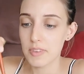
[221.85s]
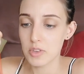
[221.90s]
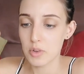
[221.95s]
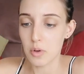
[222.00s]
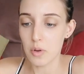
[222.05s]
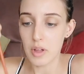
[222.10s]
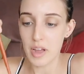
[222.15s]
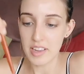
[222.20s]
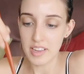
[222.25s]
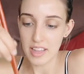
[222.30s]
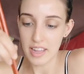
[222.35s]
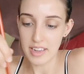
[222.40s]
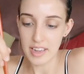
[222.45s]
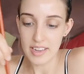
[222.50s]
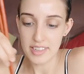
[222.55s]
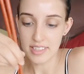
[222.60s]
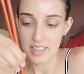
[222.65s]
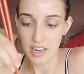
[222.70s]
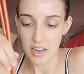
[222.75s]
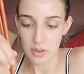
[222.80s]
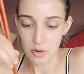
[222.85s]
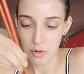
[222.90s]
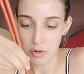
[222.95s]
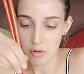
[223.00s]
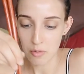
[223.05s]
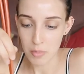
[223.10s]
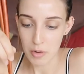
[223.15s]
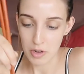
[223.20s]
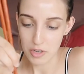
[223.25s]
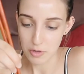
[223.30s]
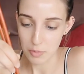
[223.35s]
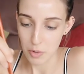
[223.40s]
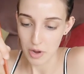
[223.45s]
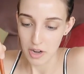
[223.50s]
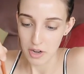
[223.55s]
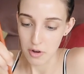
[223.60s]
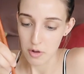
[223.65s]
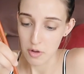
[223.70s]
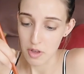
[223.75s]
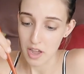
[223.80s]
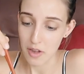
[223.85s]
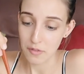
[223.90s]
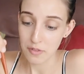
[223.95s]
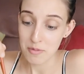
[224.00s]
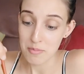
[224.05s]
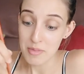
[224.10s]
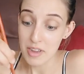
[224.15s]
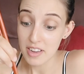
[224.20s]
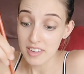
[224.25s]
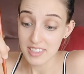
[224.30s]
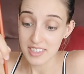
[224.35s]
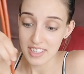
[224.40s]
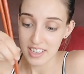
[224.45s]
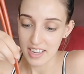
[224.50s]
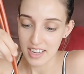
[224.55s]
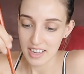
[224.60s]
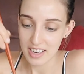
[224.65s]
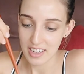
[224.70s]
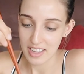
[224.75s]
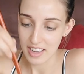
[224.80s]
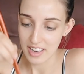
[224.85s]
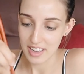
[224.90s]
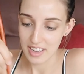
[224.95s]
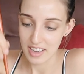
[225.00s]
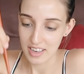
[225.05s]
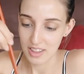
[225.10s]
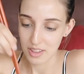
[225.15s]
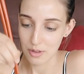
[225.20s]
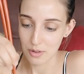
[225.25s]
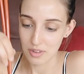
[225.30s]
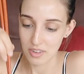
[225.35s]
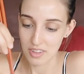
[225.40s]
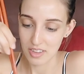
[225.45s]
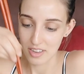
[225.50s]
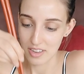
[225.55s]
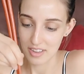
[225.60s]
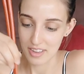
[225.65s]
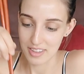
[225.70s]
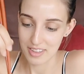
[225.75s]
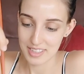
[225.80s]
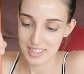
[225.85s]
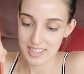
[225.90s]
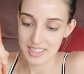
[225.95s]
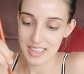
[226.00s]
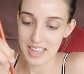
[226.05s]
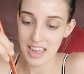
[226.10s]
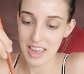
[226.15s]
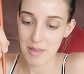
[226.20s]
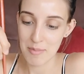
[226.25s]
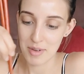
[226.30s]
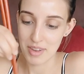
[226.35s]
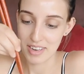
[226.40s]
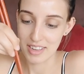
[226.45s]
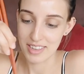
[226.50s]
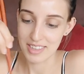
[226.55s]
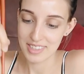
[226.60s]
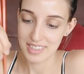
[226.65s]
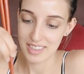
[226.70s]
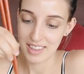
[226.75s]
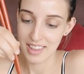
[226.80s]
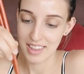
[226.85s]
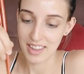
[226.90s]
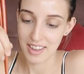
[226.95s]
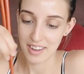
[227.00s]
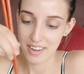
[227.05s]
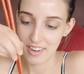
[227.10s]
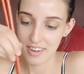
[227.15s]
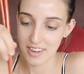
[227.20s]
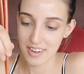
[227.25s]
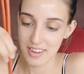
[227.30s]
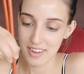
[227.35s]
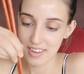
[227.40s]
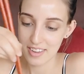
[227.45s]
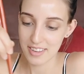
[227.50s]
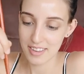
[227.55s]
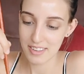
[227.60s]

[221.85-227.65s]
so I, like I said I don't know much but I know you have to mix it like get the, the, the sliminess in there